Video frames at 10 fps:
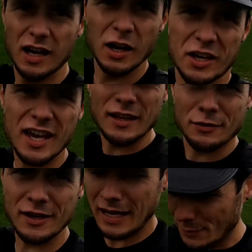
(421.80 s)
Okay,
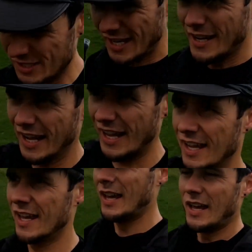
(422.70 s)
3 hours in,
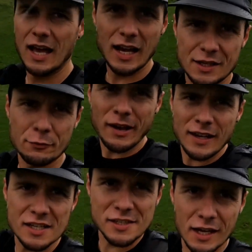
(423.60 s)
and the
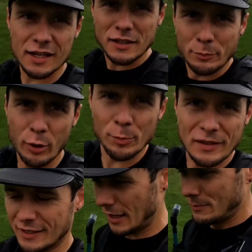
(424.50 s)
rain is starting to
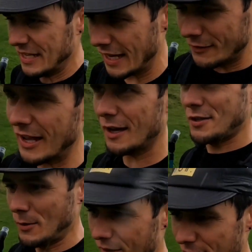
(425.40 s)
properly come down now,
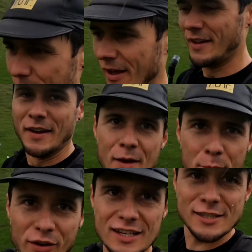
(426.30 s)
so I am
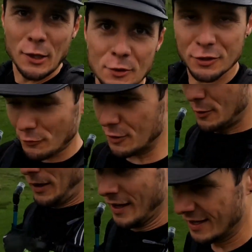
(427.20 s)
pretty soaked through.